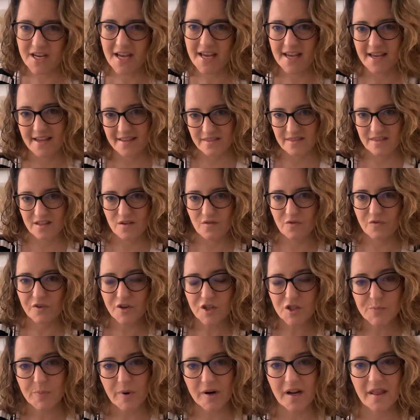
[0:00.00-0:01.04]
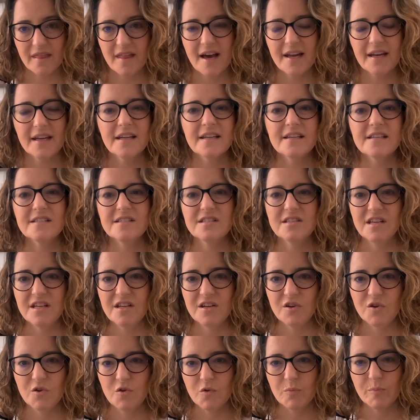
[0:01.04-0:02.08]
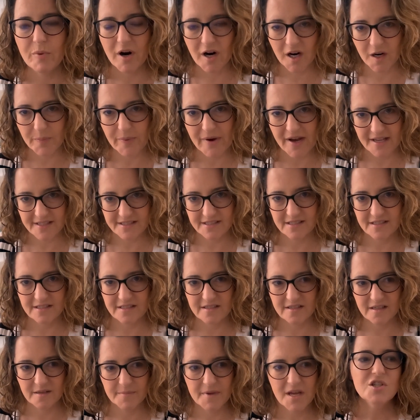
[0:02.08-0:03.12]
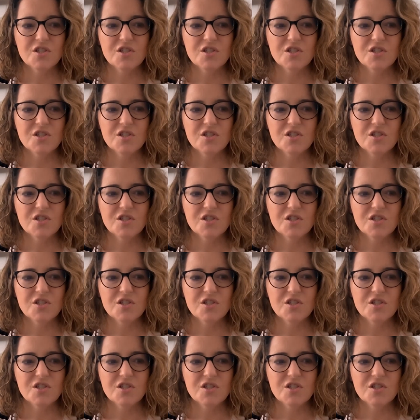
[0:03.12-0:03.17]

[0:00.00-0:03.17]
And the first part of that is the new park pass system.